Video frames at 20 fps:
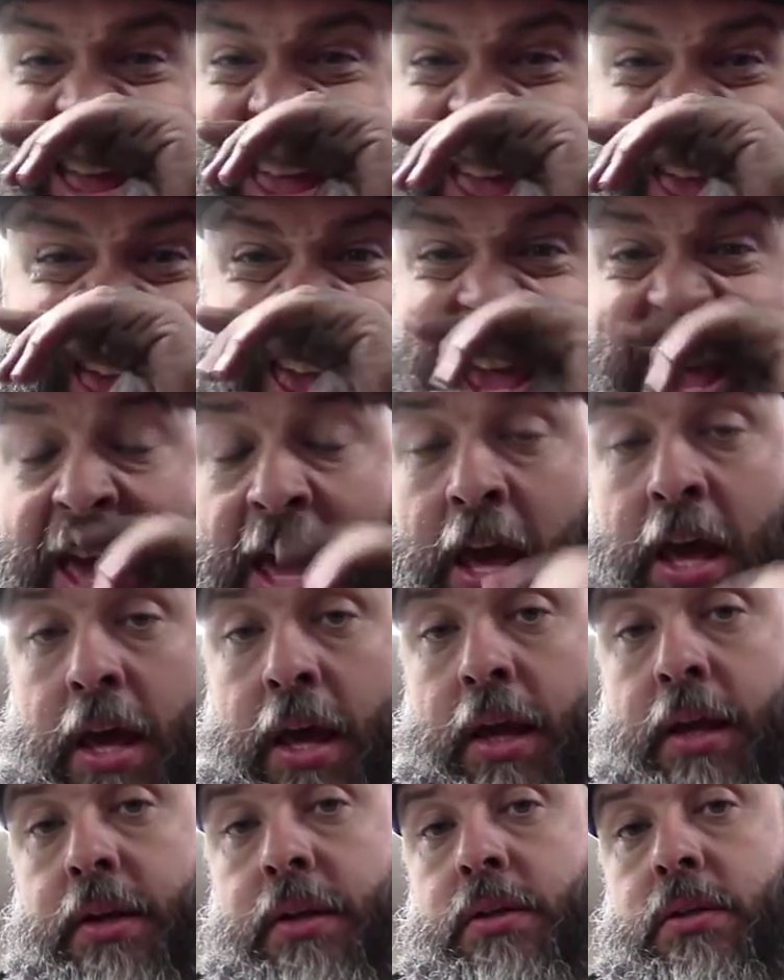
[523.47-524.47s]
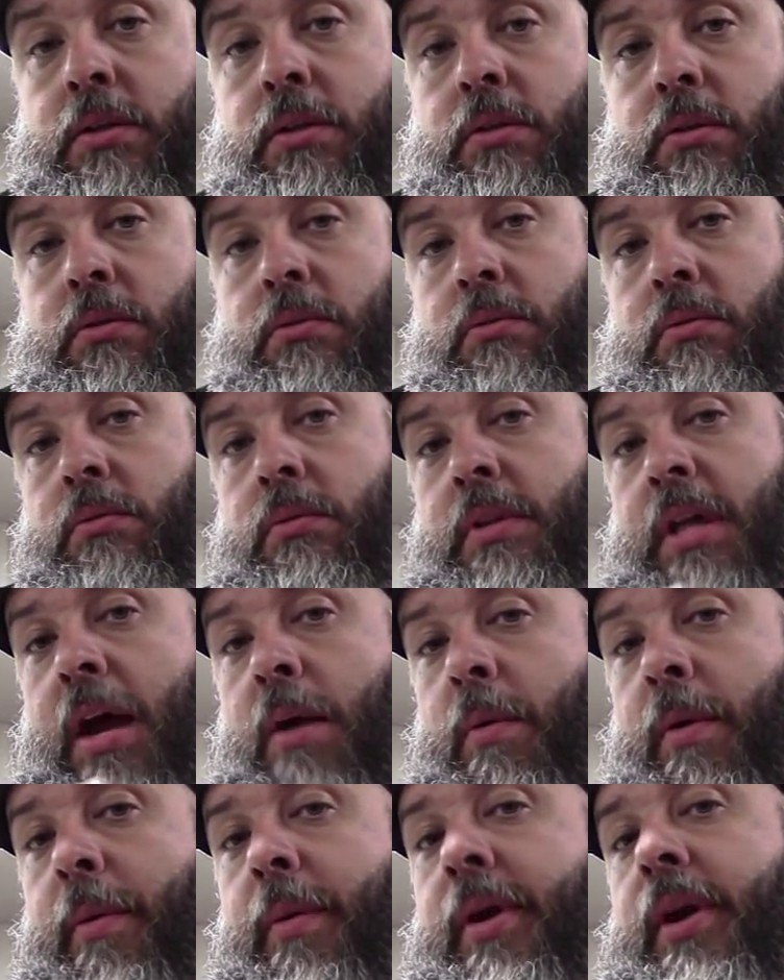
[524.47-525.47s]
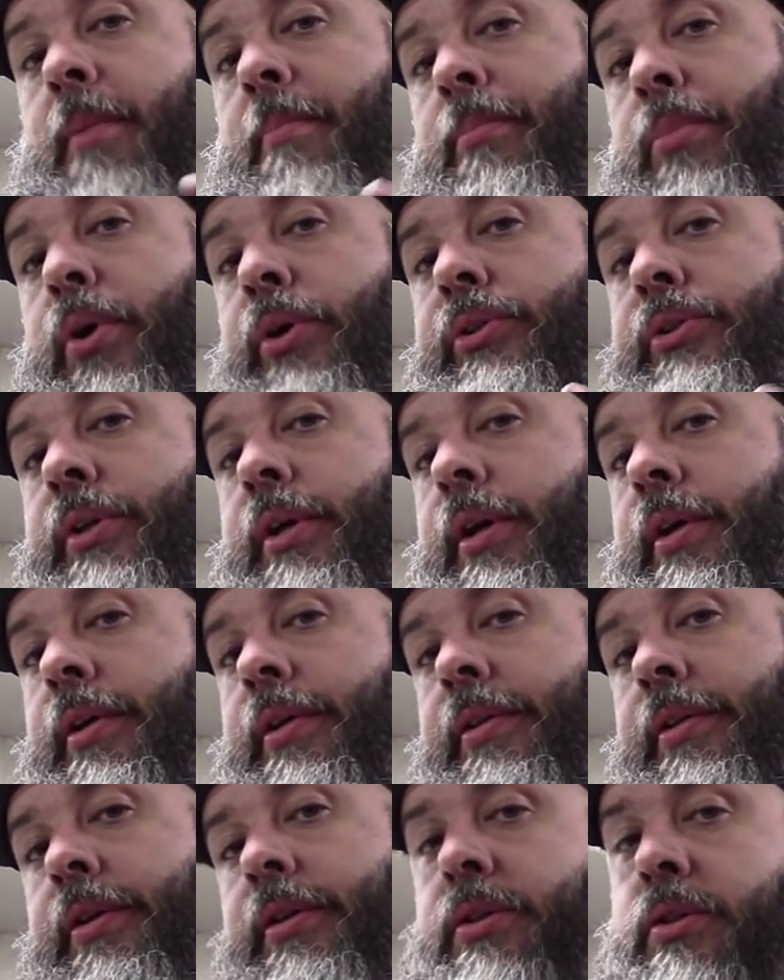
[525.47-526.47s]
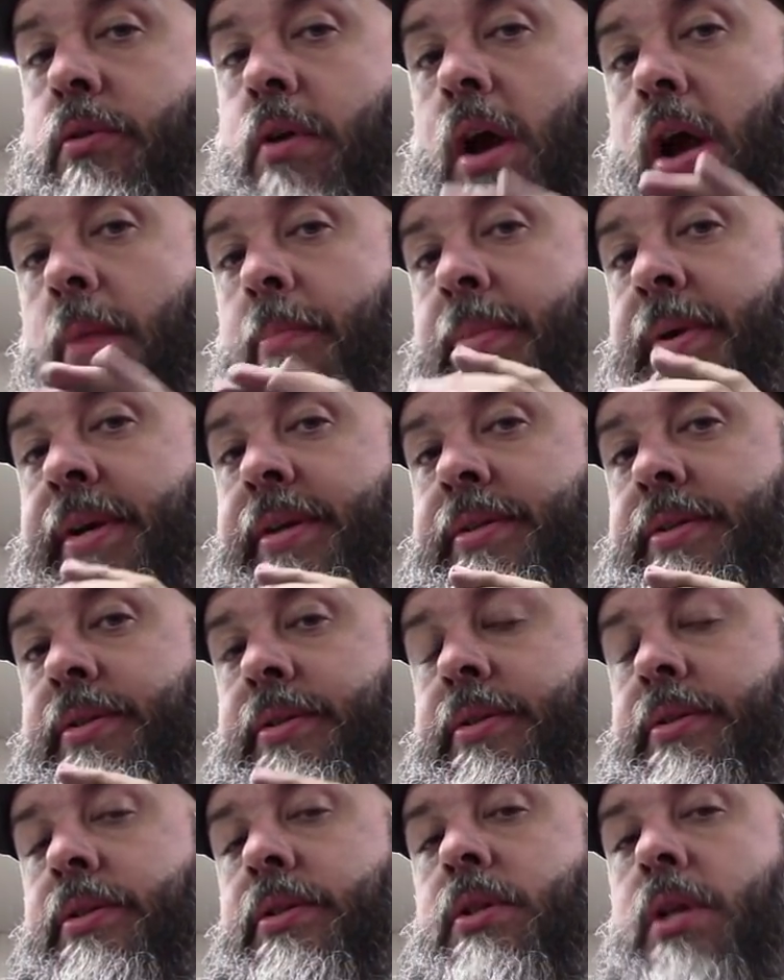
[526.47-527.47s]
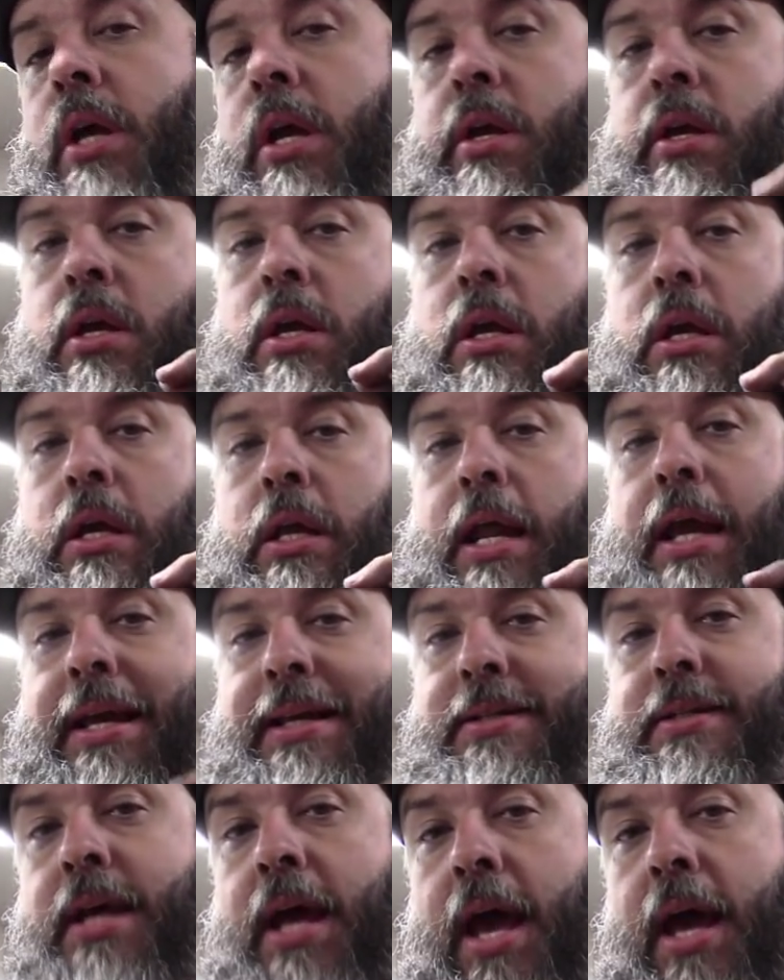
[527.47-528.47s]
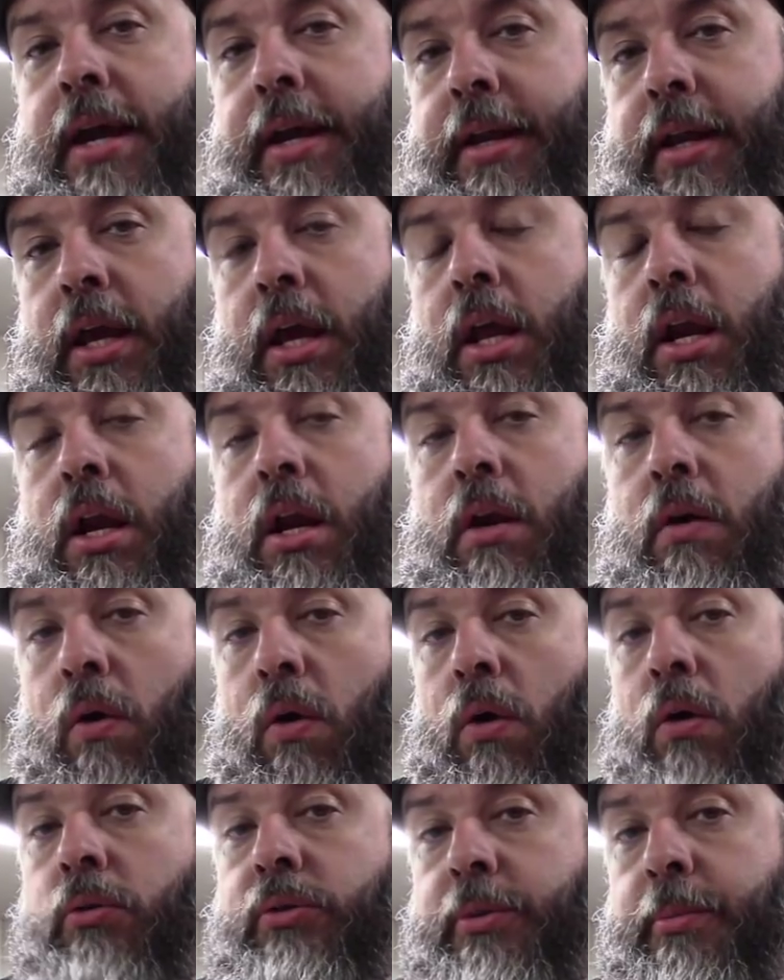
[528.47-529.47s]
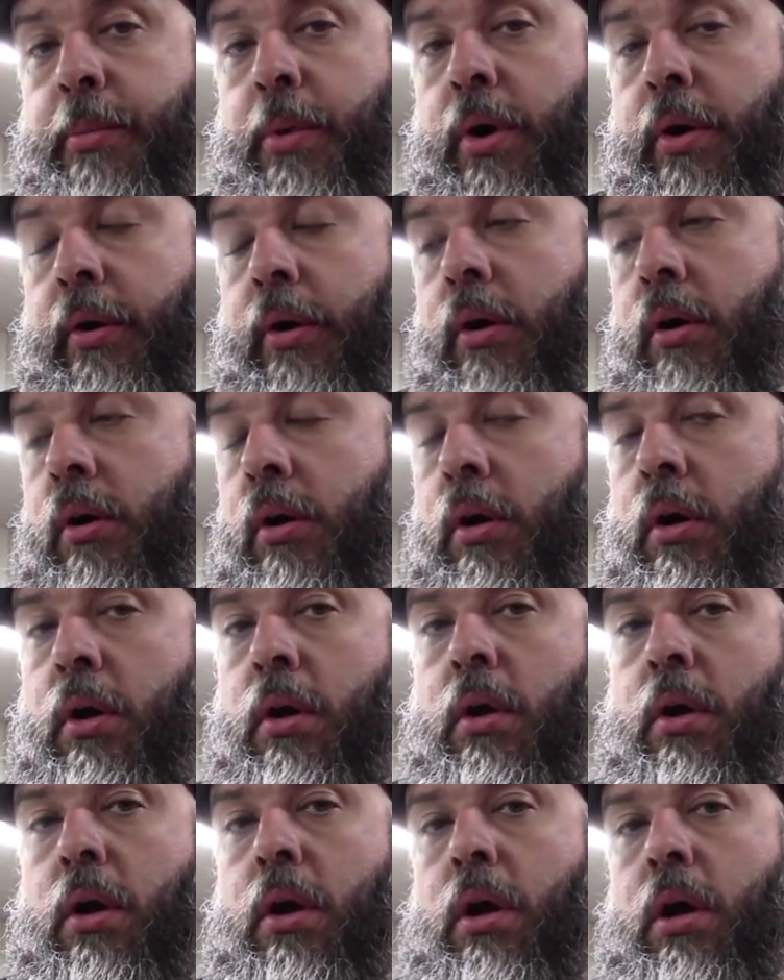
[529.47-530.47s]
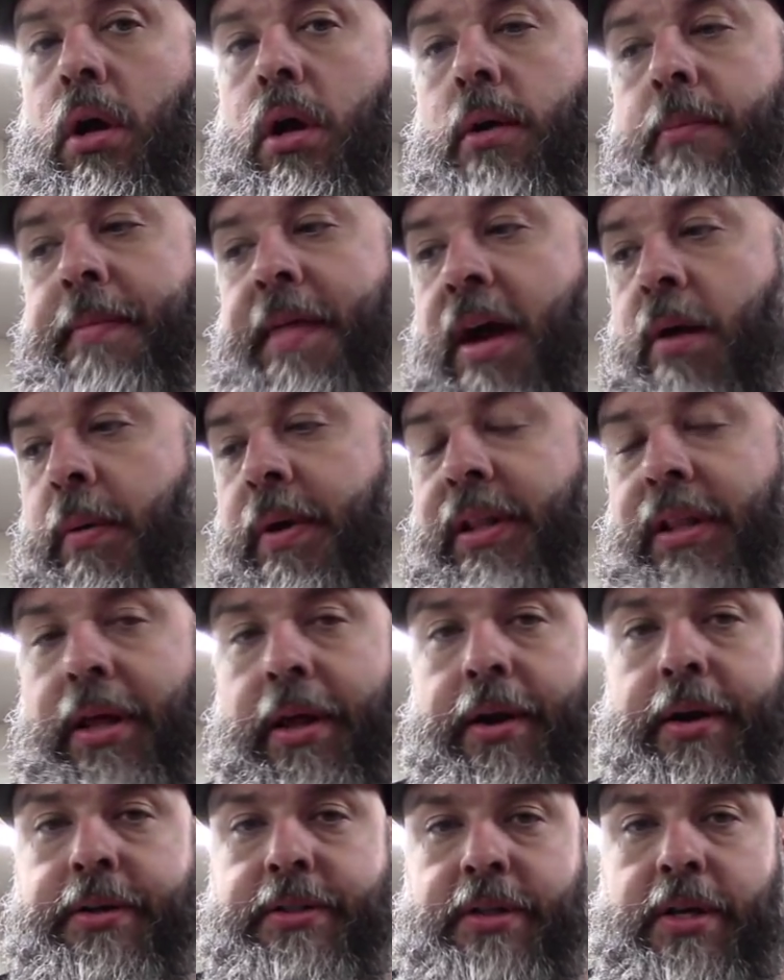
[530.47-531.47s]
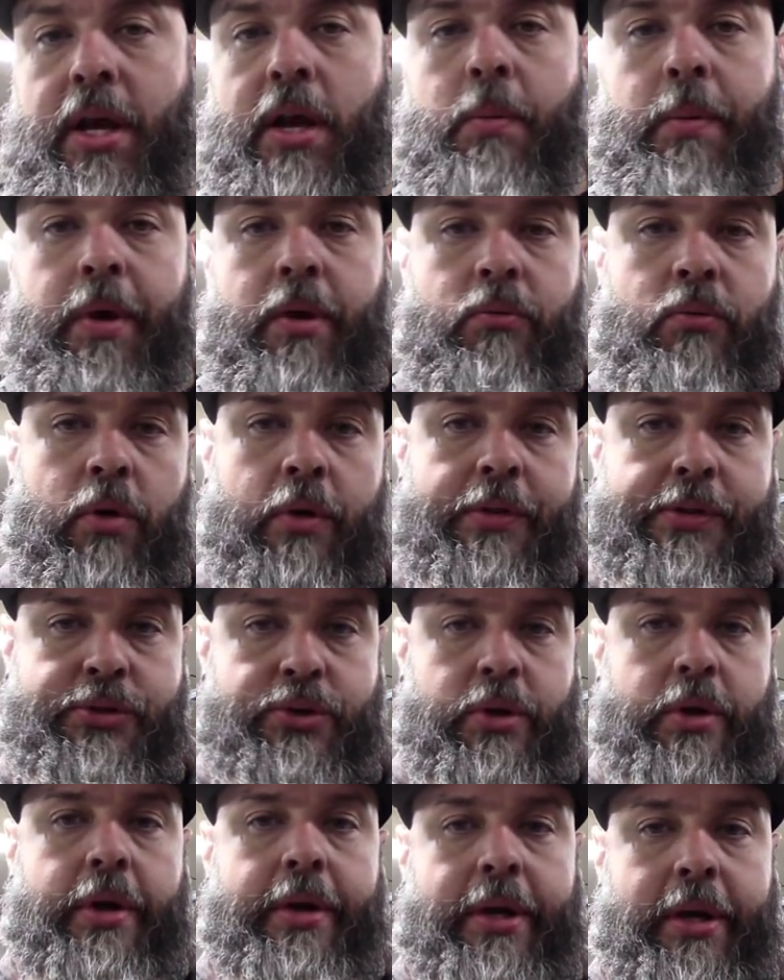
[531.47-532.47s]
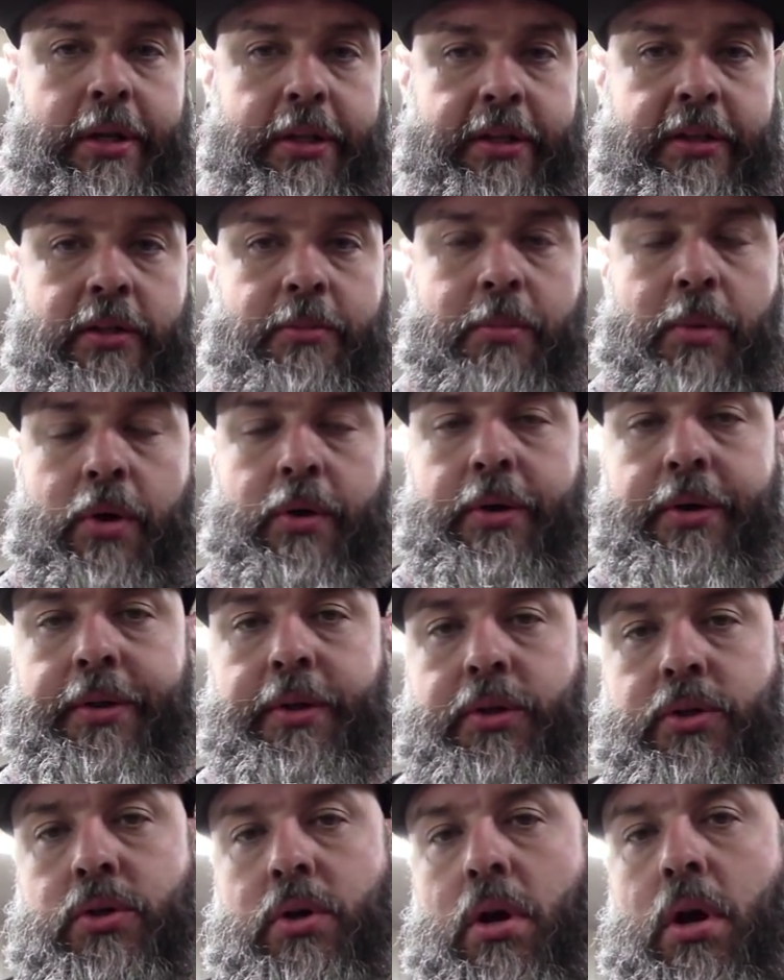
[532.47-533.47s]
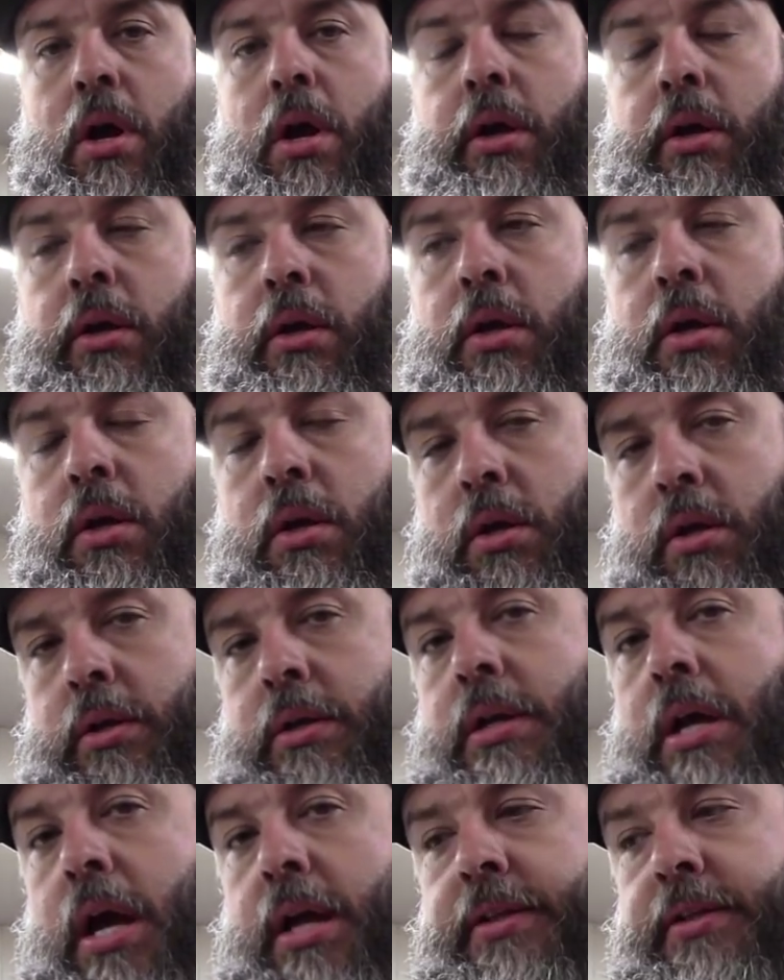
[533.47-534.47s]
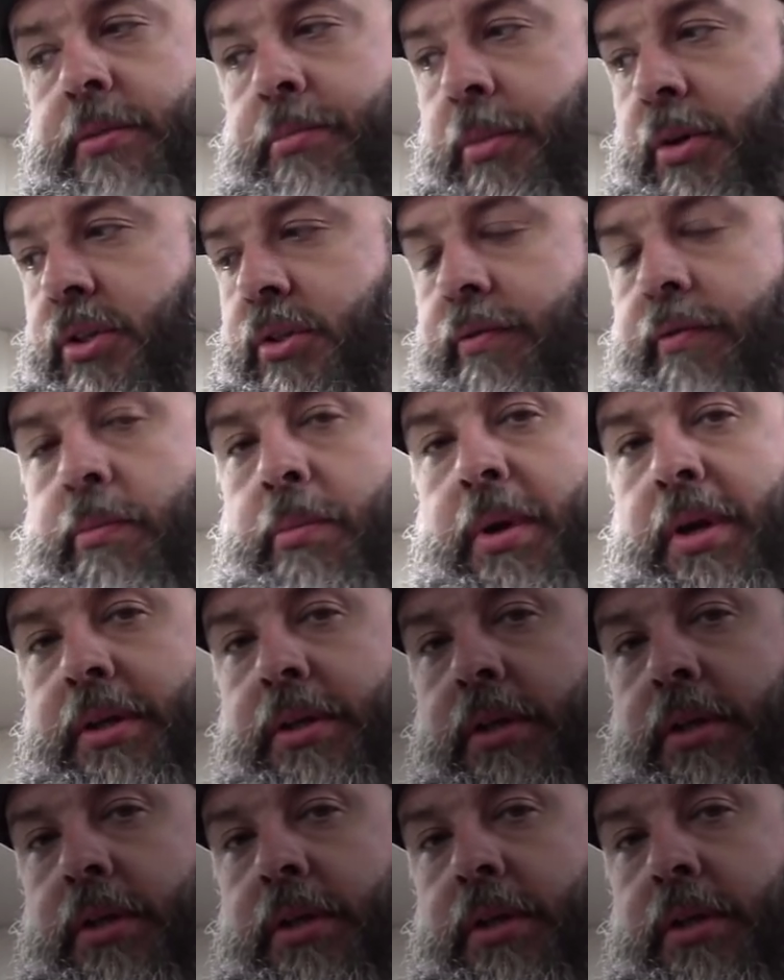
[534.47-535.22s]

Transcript: and that way we can bolt together these scrap pieces and I could tag it in and it'll hold the motor. That way later tonight we can roll the truck and leave the motor in the truck. Not so much of a big